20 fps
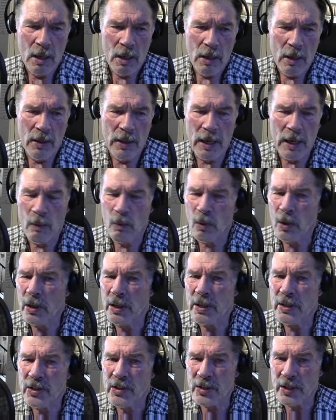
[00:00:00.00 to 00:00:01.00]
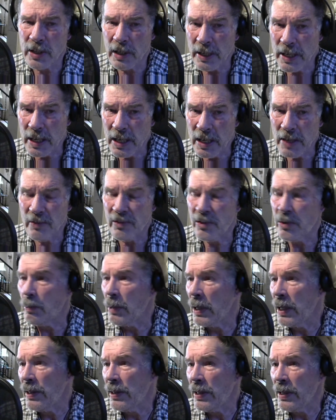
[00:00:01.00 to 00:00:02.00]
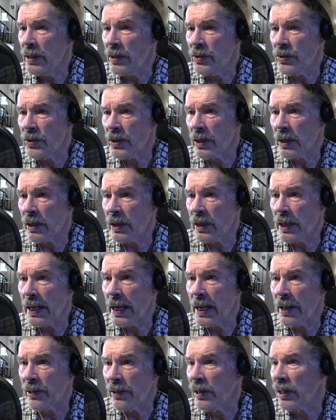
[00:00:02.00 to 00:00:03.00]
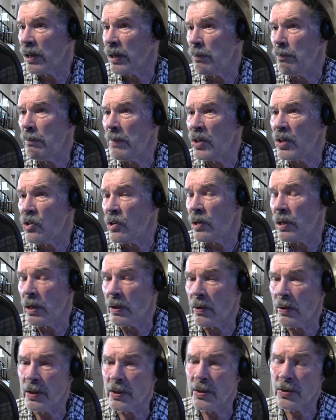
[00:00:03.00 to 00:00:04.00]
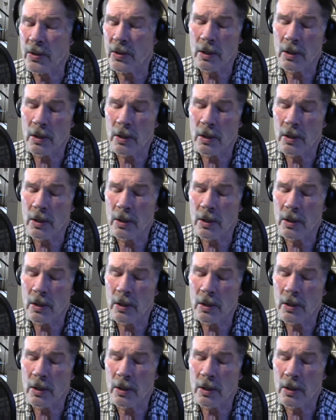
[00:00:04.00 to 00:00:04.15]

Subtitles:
that were enslaved by these Catholic missionaries